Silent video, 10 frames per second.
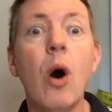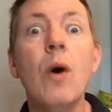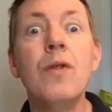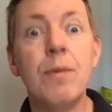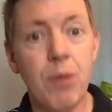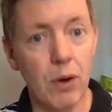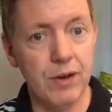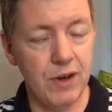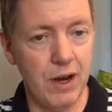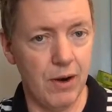The point
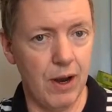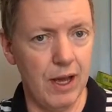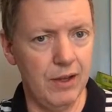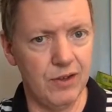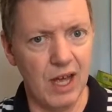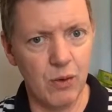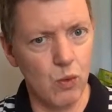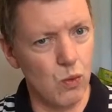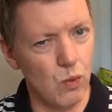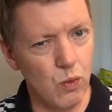here is that
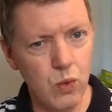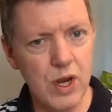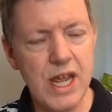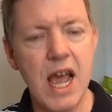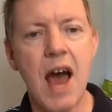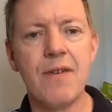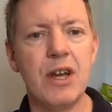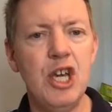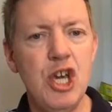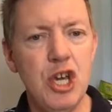we have a
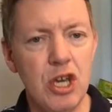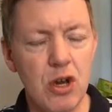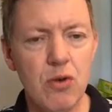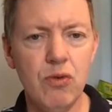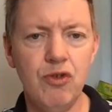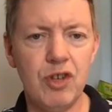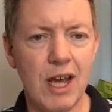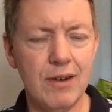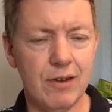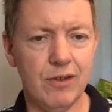huge
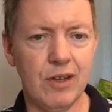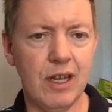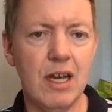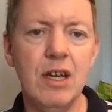tendency